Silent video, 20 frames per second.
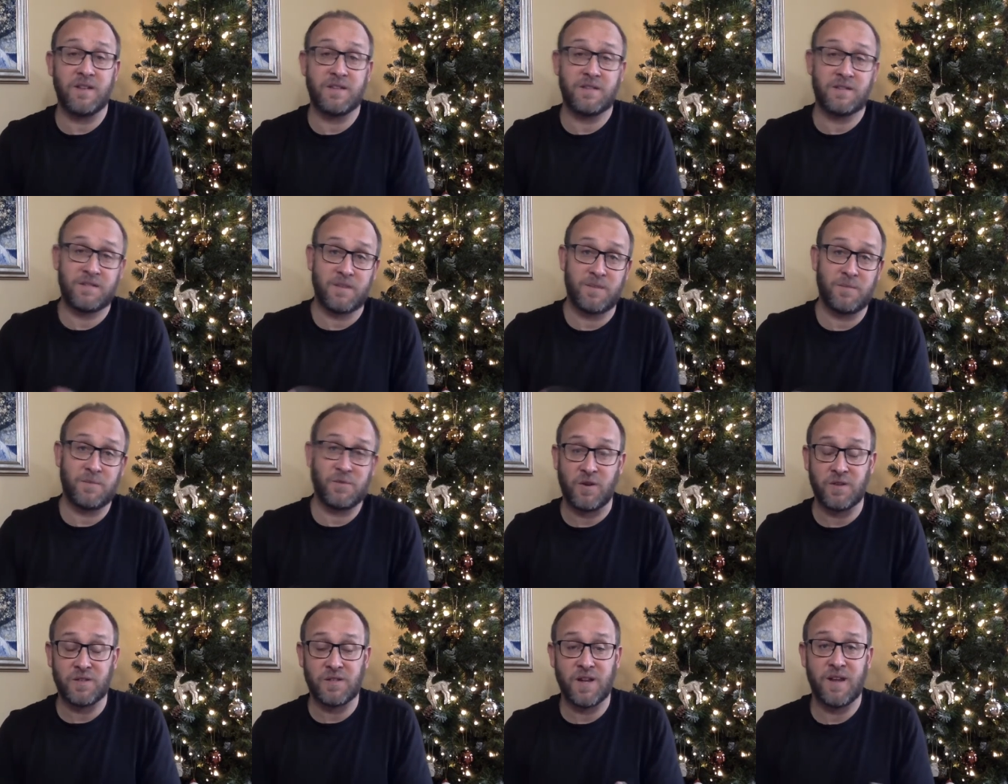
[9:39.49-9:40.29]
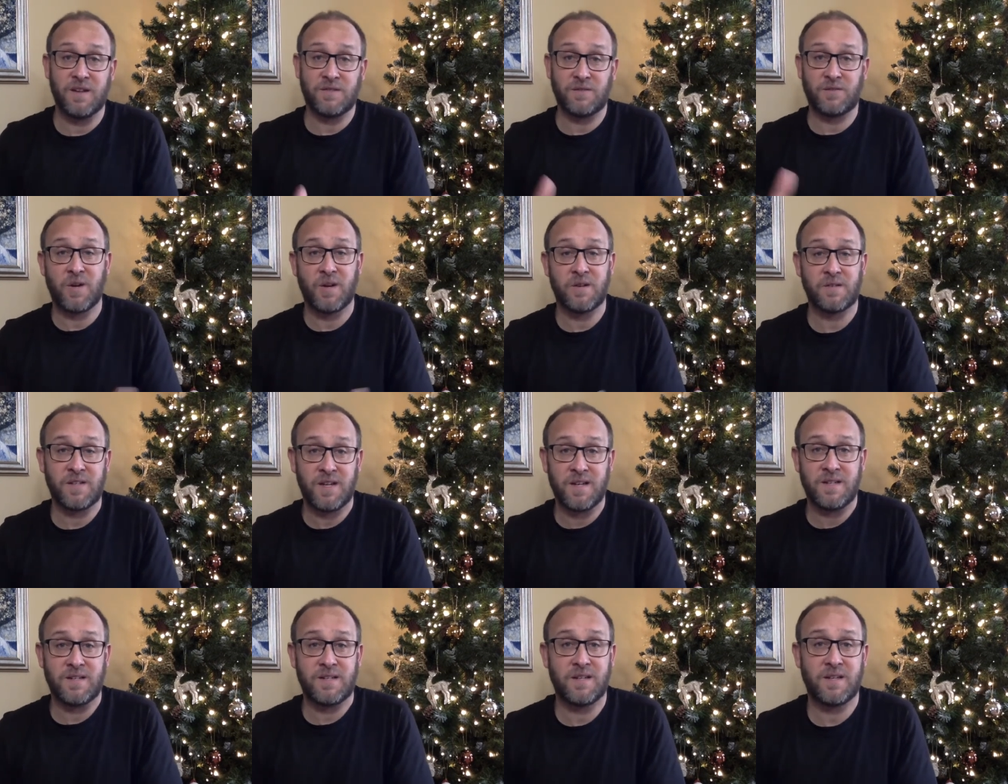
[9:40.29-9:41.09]
some translators have
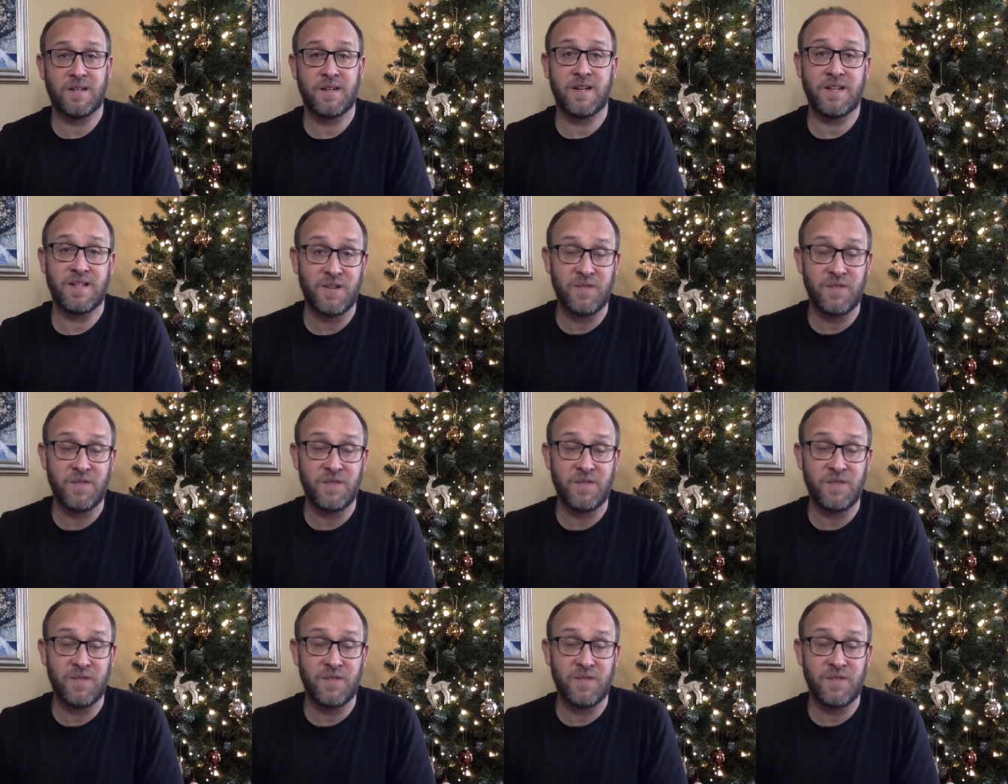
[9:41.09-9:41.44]
translated it